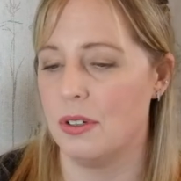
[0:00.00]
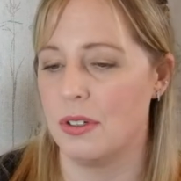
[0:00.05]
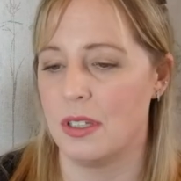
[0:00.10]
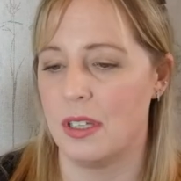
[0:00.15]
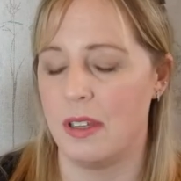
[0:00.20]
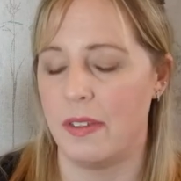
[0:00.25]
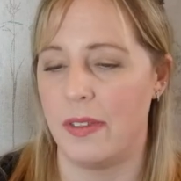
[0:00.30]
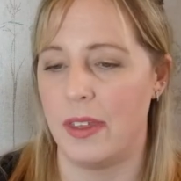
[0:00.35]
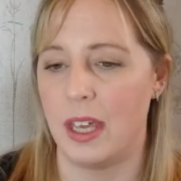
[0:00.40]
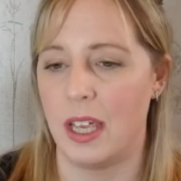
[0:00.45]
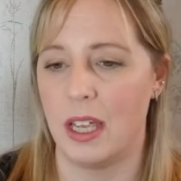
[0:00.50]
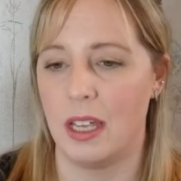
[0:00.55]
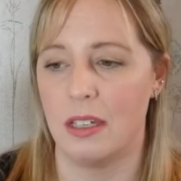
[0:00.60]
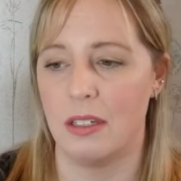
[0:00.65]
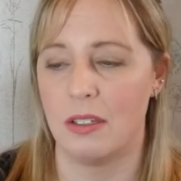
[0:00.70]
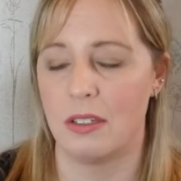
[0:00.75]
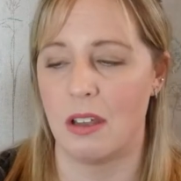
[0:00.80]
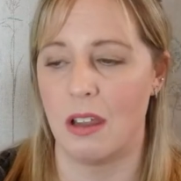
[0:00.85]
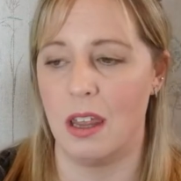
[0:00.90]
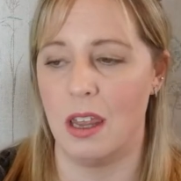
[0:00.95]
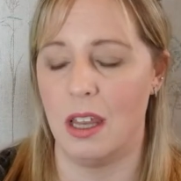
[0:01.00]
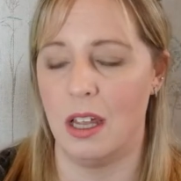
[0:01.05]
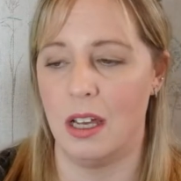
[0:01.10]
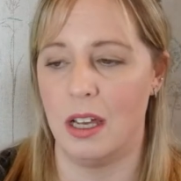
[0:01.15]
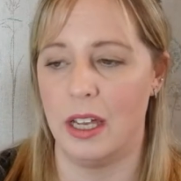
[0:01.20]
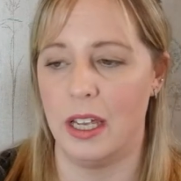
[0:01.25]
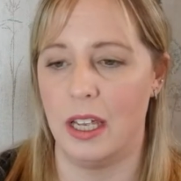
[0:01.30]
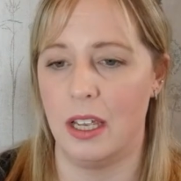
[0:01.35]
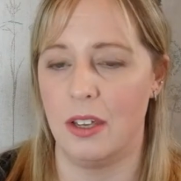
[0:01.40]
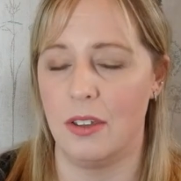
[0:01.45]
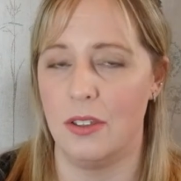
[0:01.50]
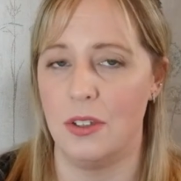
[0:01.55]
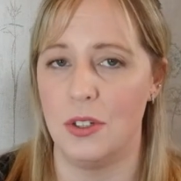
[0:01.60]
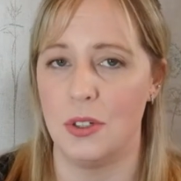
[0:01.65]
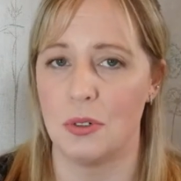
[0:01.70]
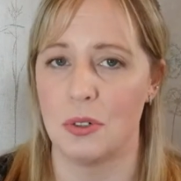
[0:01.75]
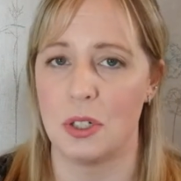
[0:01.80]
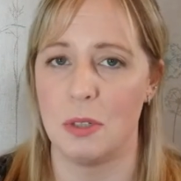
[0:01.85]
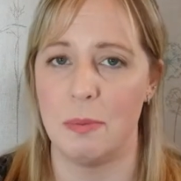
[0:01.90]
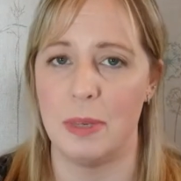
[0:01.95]
looks at things like the
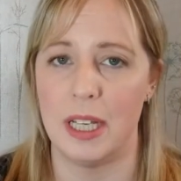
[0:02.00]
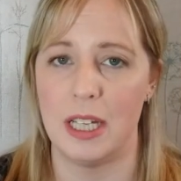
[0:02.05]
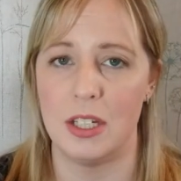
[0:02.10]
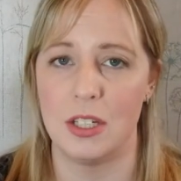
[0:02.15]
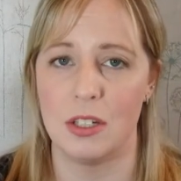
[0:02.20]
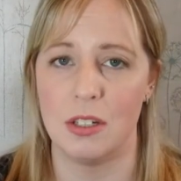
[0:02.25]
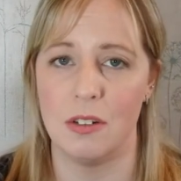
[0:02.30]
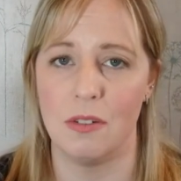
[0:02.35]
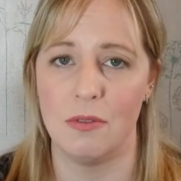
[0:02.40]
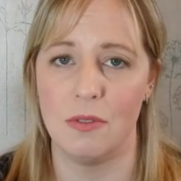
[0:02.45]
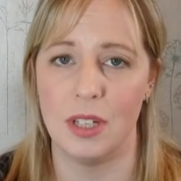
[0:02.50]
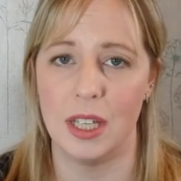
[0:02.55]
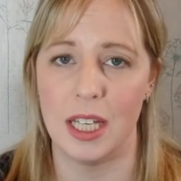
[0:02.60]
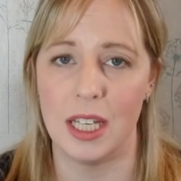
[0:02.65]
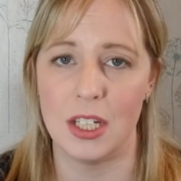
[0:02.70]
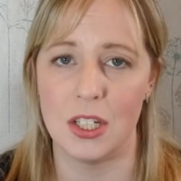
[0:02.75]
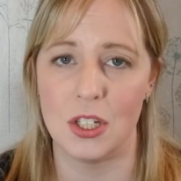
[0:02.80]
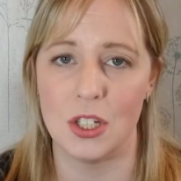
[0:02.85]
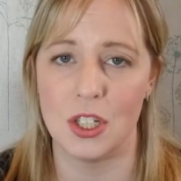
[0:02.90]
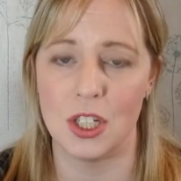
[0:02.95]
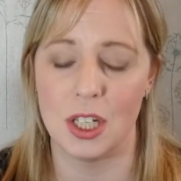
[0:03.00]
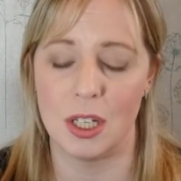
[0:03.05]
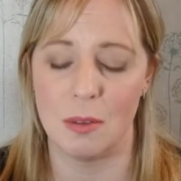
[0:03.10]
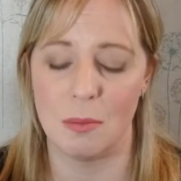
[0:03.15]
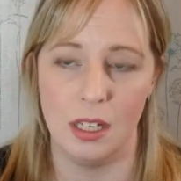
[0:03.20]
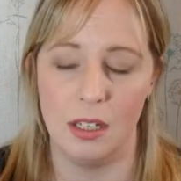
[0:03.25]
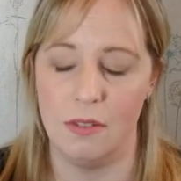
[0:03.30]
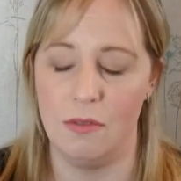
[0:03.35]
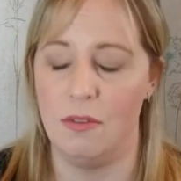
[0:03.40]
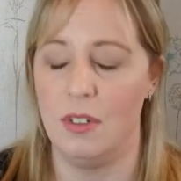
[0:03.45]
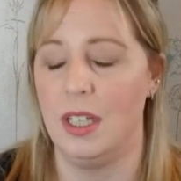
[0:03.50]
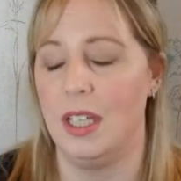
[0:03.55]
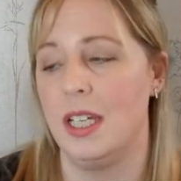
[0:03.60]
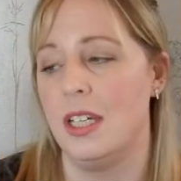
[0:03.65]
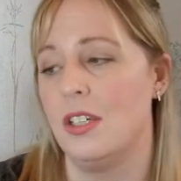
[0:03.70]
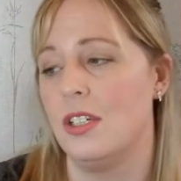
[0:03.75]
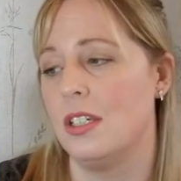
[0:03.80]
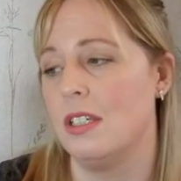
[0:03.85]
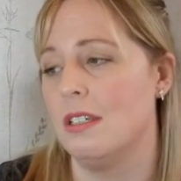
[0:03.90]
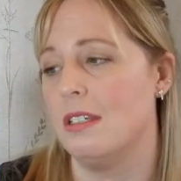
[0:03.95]
doctor patient relationship in
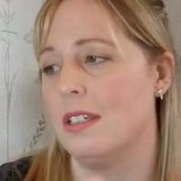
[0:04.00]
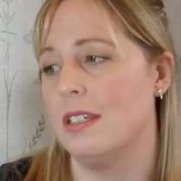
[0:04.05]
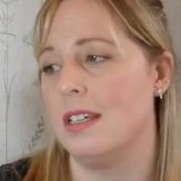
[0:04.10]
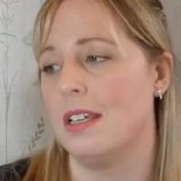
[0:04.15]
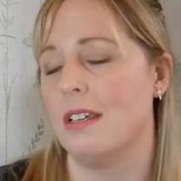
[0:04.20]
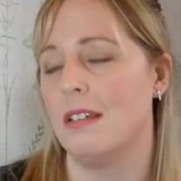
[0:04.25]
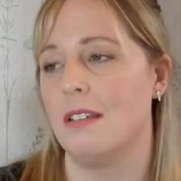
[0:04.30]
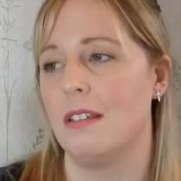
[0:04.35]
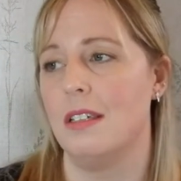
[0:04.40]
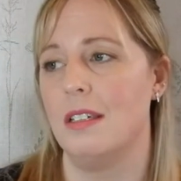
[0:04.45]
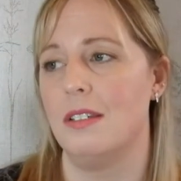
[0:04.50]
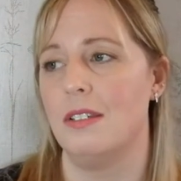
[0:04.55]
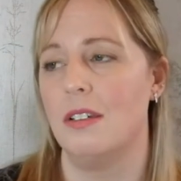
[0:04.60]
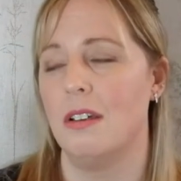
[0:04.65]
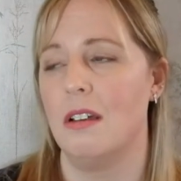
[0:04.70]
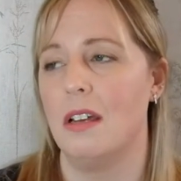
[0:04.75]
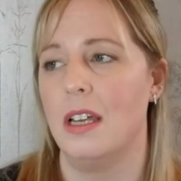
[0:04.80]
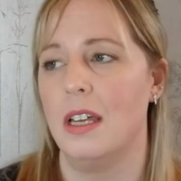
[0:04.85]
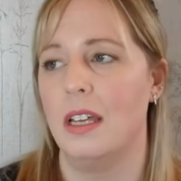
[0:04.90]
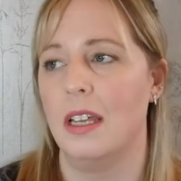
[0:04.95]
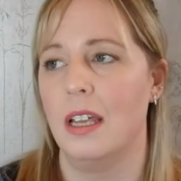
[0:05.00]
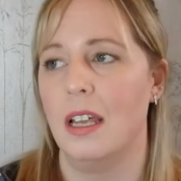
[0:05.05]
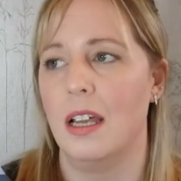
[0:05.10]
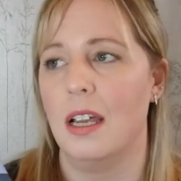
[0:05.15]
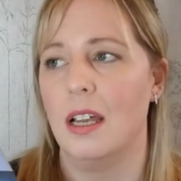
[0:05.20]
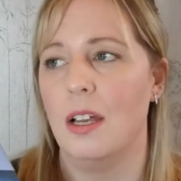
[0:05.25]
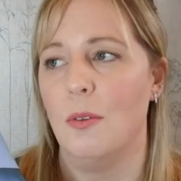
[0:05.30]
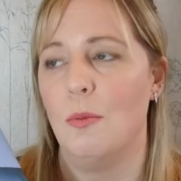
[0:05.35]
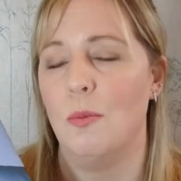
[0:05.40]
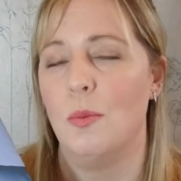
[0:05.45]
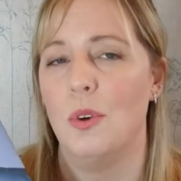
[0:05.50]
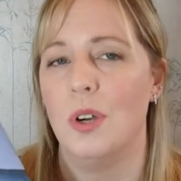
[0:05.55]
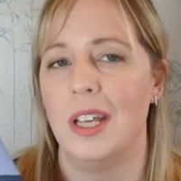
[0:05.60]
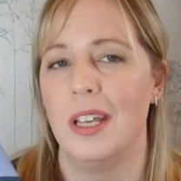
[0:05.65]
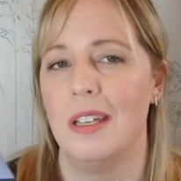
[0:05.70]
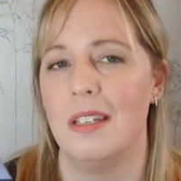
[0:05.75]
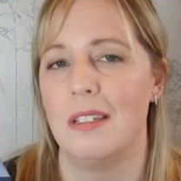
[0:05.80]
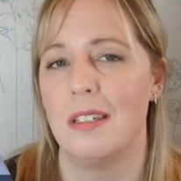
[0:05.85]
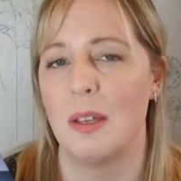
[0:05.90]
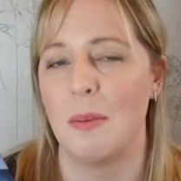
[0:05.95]
relation to death and dying and what
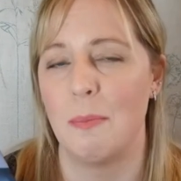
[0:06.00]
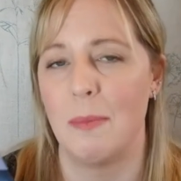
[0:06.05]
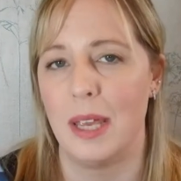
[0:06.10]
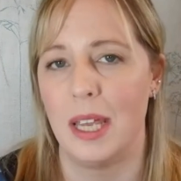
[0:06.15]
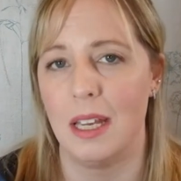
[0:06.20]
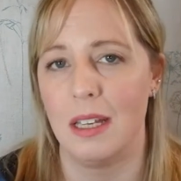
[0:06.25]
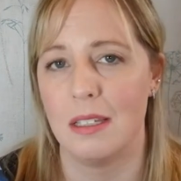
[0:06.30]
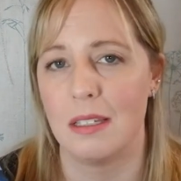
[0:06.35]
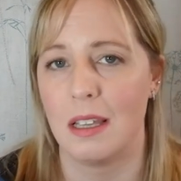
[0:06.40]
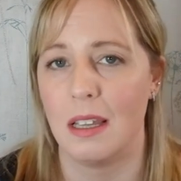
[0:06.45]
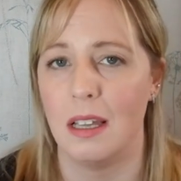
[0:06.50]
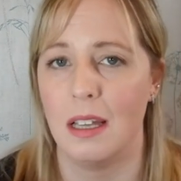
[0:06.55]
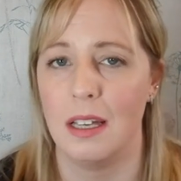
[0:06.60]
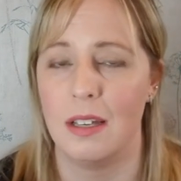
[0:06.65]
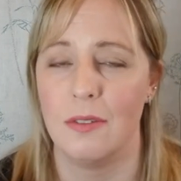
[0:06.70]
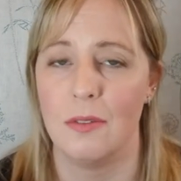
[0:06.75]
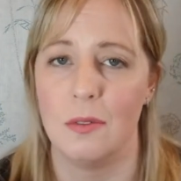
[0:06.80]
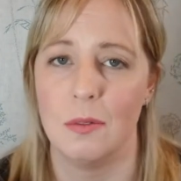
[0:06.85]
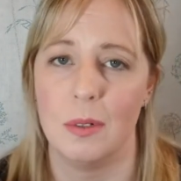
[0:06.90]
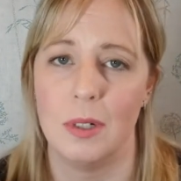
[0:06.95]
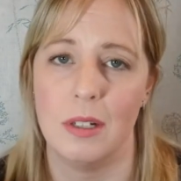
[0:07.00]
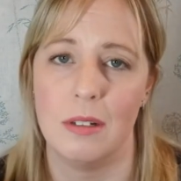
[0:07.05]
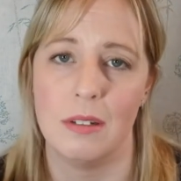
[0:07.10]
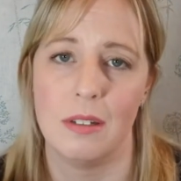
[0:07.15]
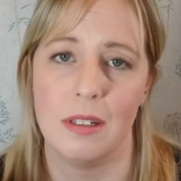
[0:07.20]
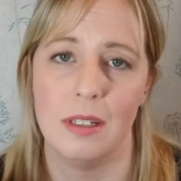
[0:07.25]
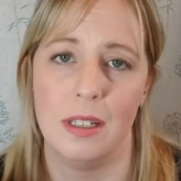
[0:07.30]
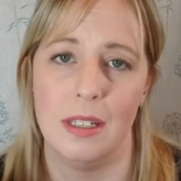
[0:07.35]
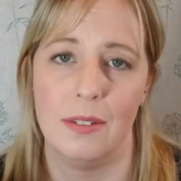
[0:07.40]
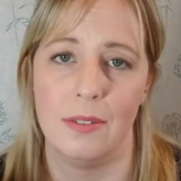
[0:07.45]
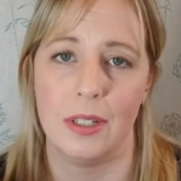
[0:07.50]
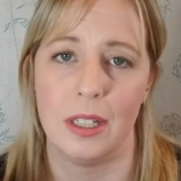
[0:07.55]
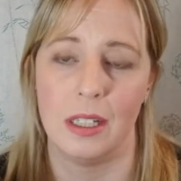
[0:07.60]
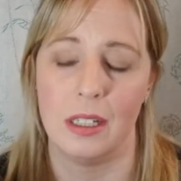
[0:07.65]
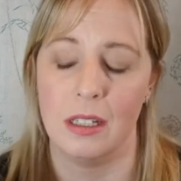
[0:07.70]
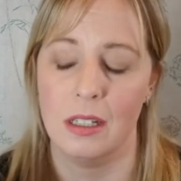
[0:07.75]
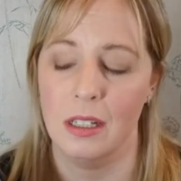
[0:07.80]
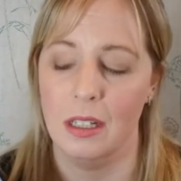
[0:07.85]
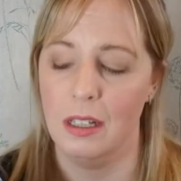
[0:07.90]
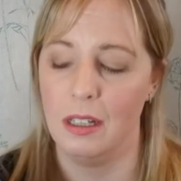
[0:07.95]
it is that makes life worth
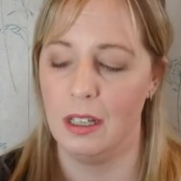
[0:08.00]
living.